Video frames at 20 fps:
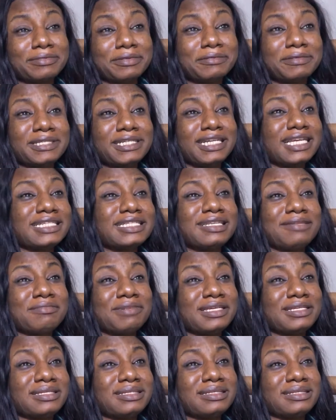remember the last time
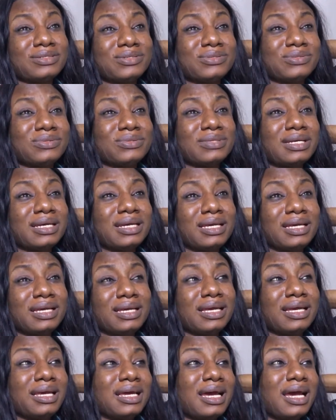I
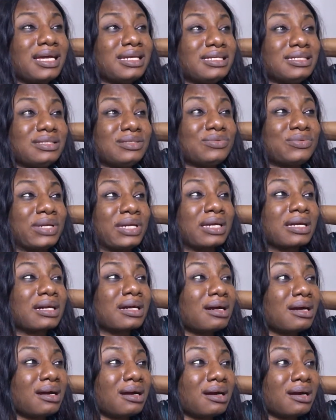had a swing.
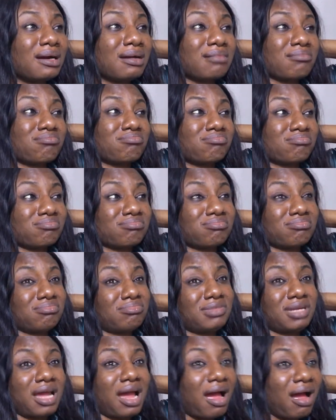
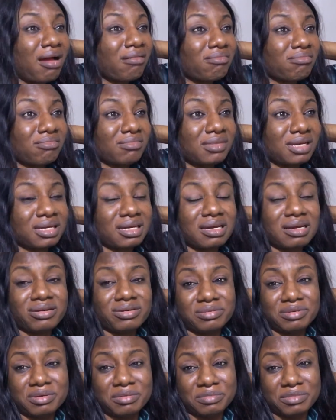Yeah, I
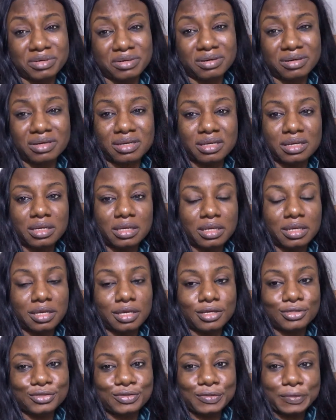can't remember.
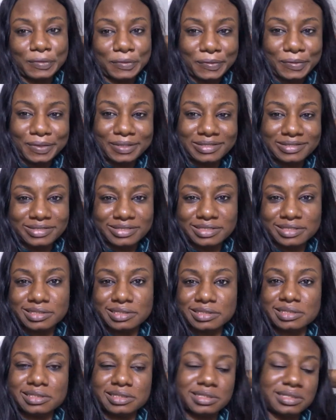So it
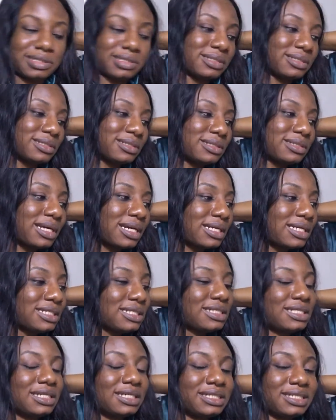was an
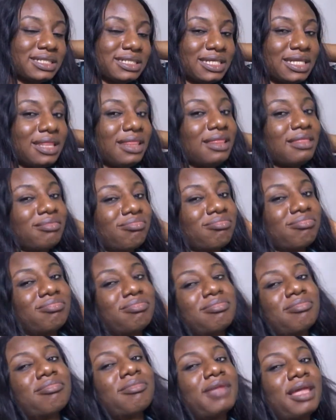interesting
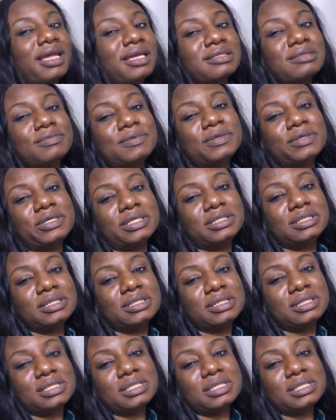experience